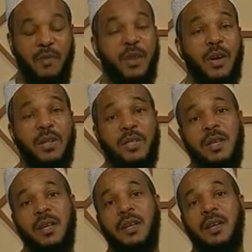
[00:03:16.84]

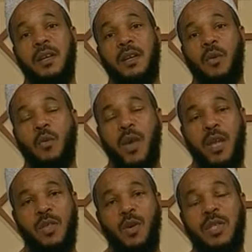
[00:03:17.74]
difficulty,
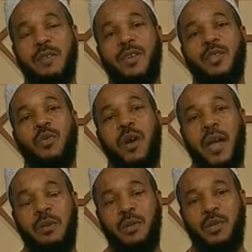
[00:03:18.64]
we, those of us who
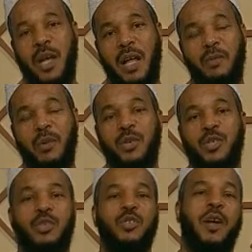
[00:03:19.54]
are able to help her,
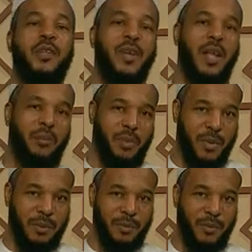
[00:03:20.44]
should try to help
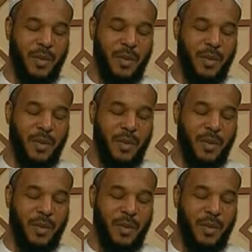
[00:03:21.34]
her.